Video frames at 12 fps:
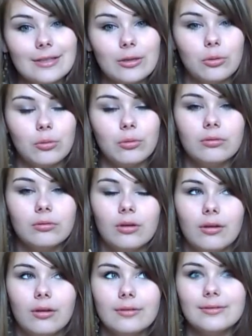little
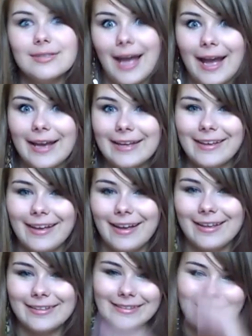tag,
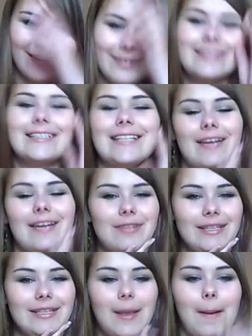and I'll see
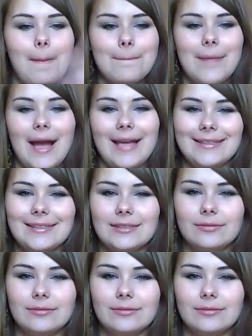everyone later. Bye.